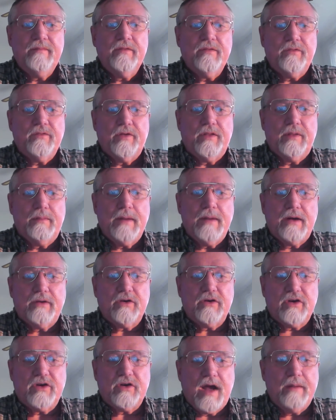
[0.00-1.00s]
for the amount
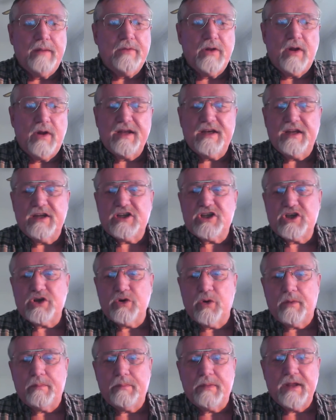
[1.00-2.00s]
of time. I did
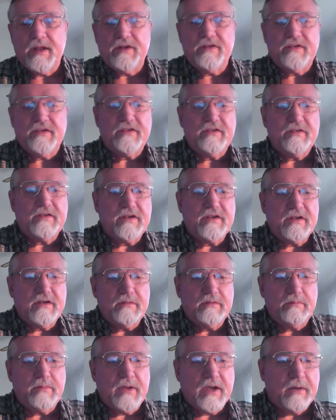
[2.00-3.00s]
short beds and
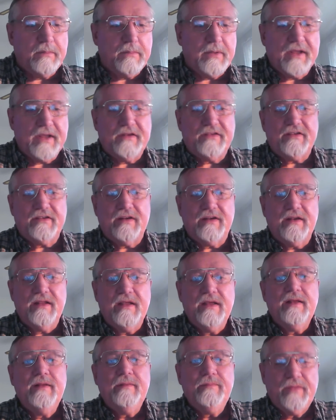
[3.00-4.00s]
bigger beds, and
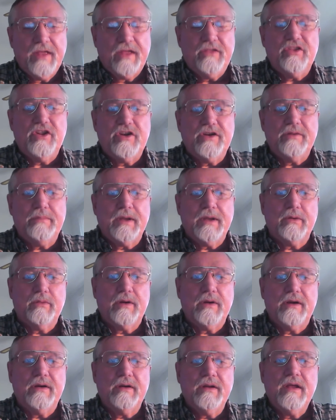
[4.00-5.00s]
then the big
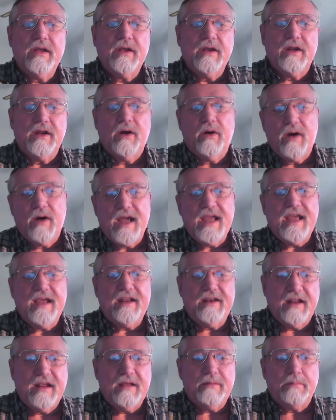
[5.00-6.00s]
one. I
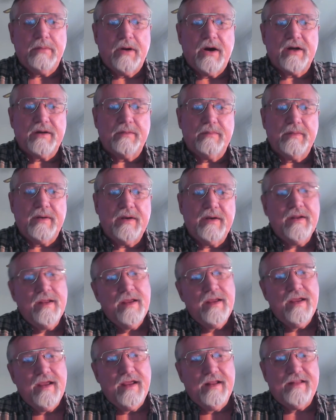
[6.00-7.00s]
had to hit bottom,
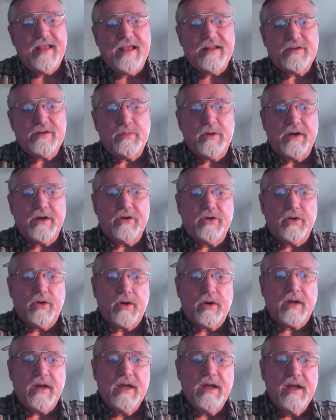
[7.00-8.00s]
and that's what it
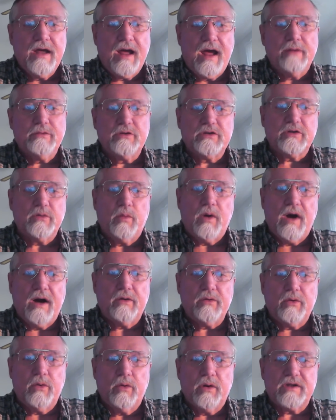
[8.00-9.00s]
took. I was a
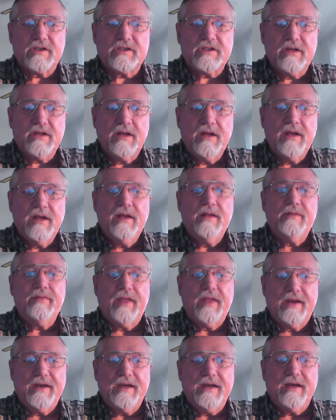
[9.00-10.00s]
wild horse
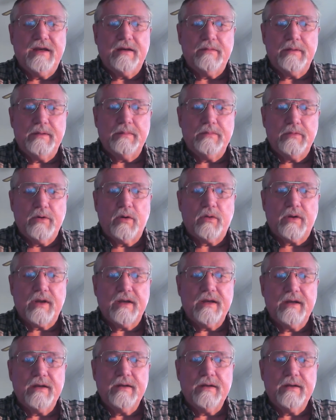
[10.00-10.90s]
that needed to be broken,